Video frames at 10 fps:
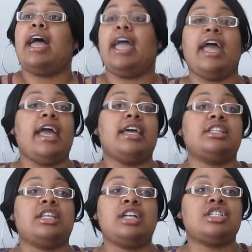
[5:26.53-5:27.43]

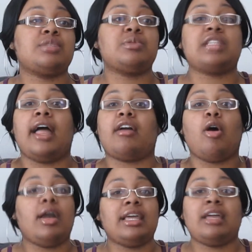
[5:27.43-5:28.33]
And Dutchess was like
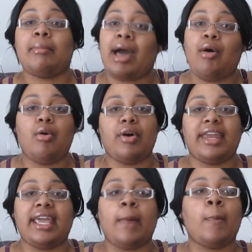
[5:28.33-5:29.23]
calling him out
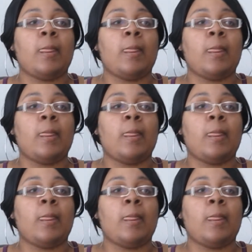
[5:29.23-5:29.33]
on it.